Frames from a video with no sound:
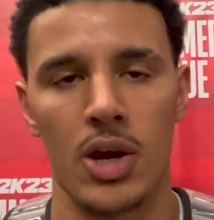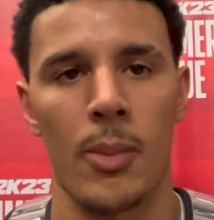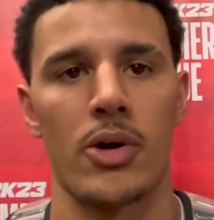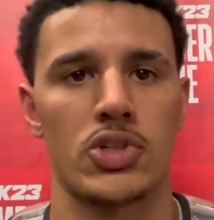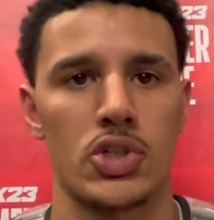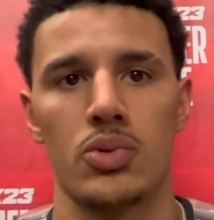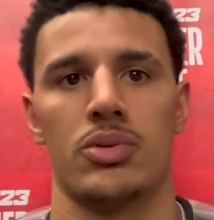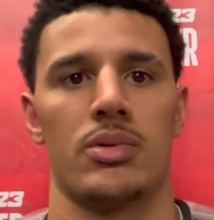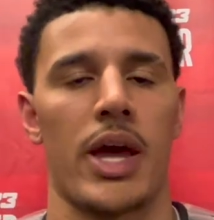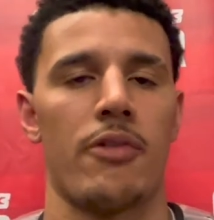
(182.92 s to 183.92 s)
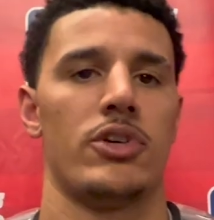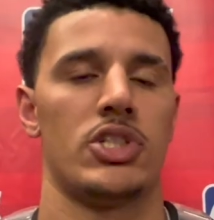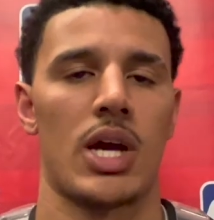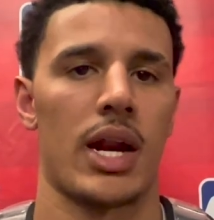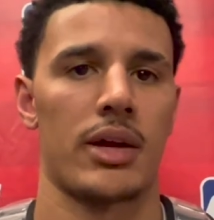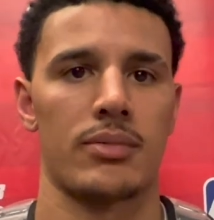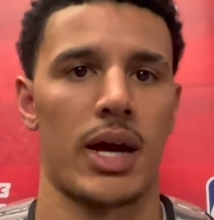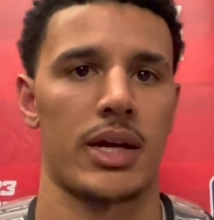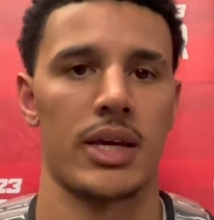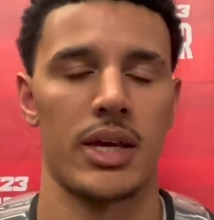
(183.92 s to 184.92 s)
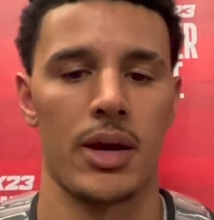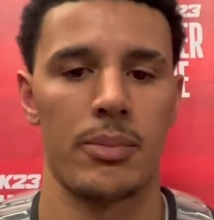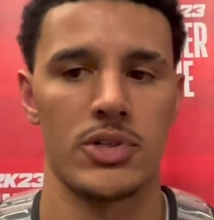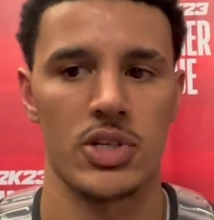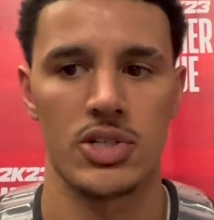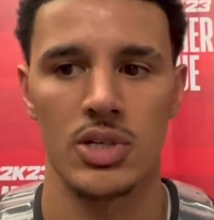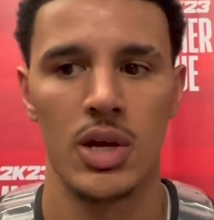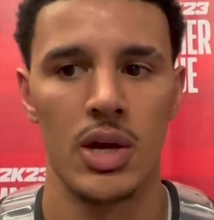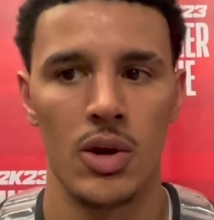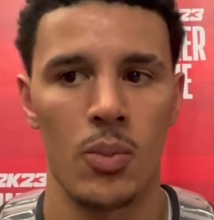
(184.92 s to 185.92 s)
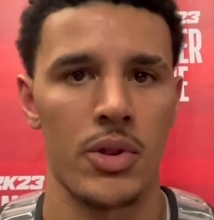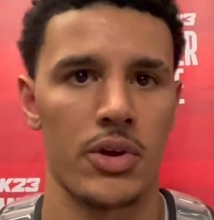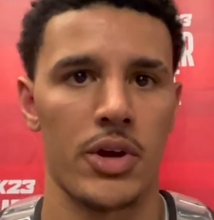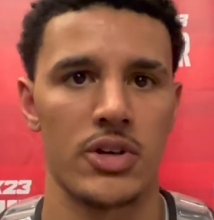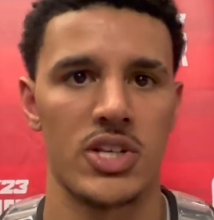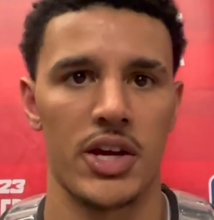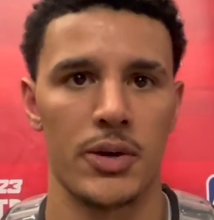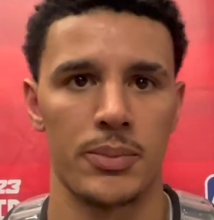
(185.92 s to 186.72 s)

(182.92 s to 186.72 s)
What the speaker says: come out shooting every shot I can get, but just when they're there, take them.